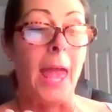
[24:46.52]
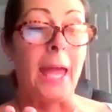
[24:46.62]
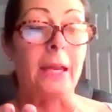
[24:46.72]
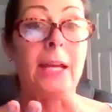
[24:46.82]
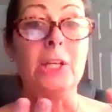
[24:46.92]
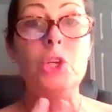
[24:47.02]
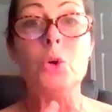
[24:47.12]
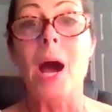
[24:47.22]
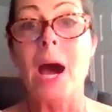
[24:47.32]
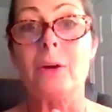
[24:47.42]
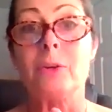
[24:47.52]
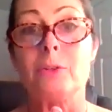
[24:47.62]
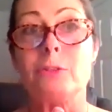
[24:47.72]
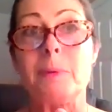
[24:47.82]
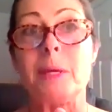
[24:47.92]
And I knew how to
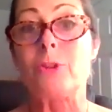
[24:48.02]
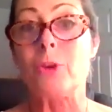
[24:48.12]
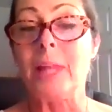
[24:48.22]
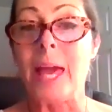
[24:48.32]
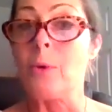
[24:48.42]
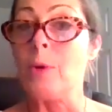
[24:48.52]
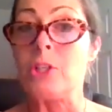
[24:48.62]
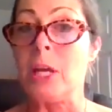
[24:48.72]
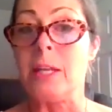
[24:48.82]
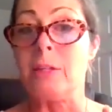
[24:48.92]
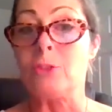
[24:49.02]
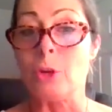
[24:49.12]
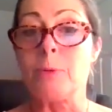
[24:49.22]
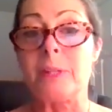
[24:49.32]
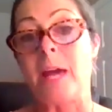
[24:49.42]
speak their language and
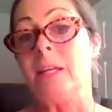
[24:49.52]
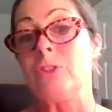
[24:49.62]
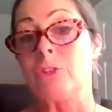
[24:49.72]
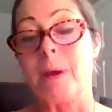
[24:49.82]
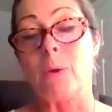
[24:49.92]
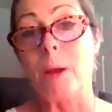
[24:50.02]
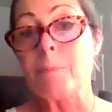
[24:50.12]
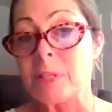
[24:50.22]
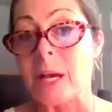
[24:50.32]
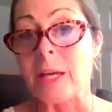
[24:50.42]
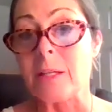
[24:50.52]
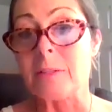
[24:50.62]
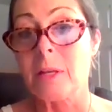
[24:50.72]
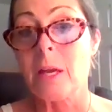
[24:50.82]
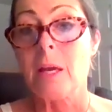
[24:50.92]
interpret that into my website.
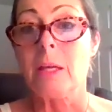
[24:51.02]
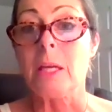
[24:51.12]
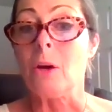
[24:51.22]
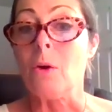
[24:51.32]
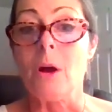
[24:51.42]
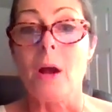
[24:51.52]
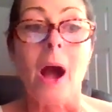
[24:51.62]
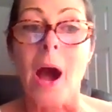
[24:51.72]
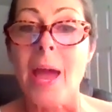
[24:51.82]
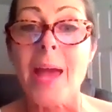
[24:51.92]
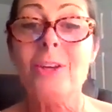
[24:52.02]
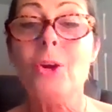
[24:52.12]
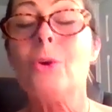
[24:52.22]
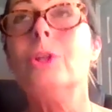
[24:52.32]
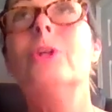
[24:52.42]
You know, I had
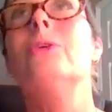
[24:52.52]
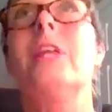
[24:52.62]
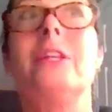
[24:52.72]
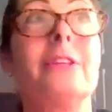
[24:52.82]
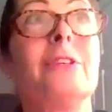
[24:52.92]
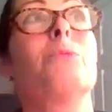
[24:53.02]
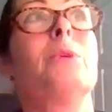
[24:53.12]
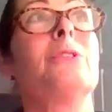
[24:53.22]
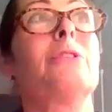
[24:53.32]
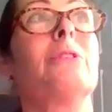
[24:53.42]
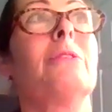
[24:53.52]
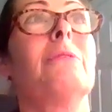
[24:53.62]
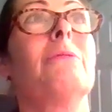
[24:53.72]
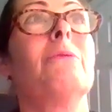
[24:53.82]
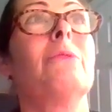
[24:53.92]
no clue that this was
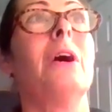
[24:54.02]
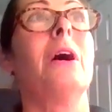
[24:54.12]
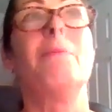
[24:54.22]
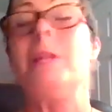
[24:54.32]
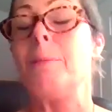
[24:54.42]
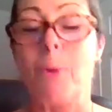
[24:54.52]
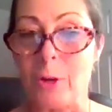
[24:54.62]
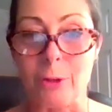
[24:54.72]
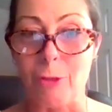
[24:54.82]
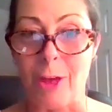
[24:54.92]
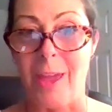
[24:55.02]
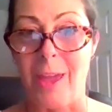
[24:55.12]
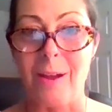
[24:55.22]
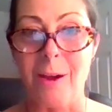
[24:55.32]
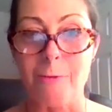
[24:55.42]
an important
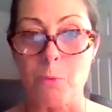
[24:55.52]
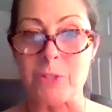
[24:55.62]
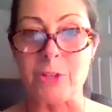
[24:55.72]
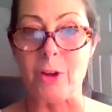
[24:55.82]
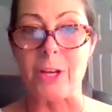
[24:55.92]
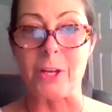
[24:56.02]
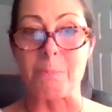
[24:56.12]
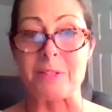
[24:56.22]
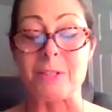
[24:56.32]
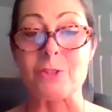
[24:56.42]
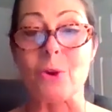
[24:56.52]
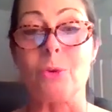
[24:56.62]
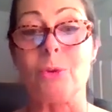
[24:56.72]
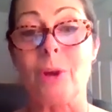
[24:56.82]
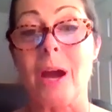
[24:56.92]
thing with starting a business.
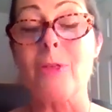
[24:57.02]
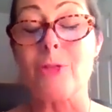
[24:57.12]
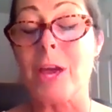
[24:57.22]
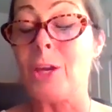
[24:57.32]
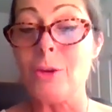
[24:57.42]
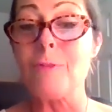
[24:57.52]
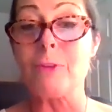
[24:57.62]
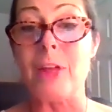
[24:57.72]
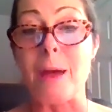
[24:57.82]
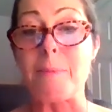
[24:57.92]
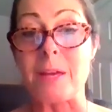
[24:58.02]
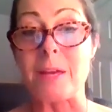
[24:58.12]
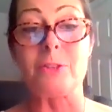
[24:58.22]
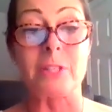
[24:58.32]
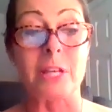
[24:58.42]
So I thank you for that,
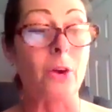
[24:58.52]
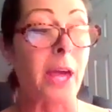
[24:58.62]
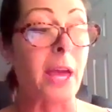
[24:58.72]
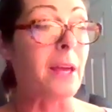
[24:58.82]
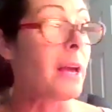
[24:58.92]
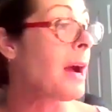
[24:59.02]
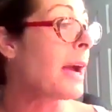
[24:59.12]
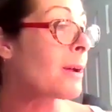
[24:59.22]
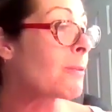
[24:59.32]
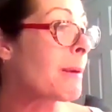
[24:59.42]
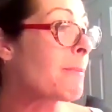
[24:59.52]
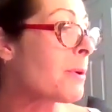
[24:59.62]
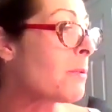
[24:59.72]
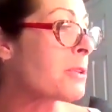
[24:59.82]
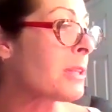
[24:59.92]
because you said, okay, I can't remember, it was